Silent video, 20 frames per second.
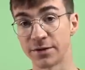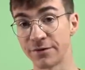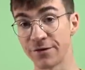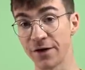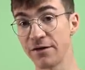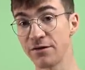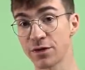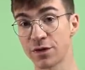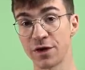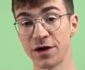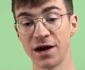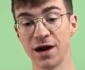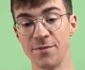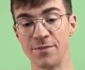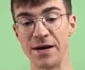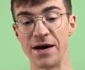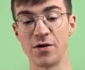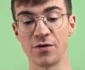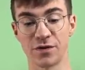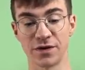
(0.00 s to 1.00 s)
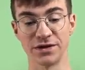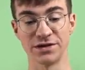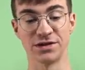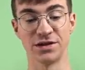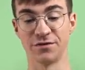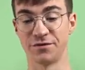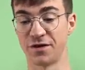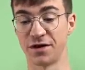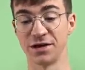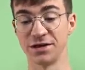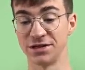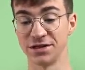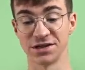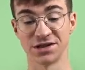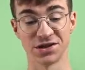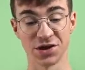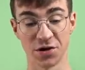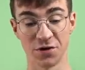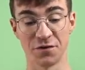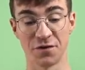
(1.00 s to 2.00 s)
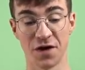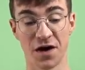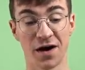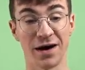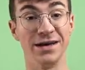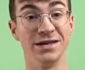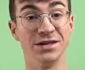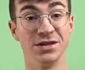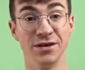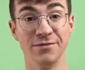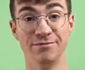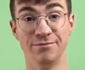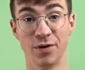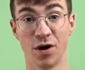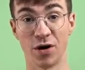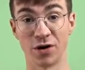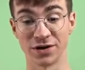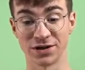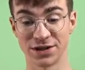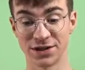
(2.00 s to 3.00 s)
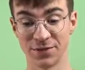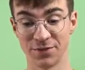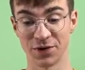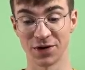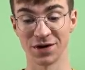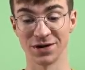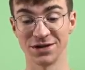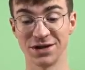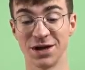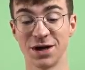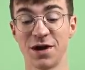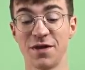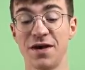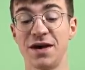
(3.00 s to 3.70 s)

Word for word: my favourite thing about this device so far is the box, because look at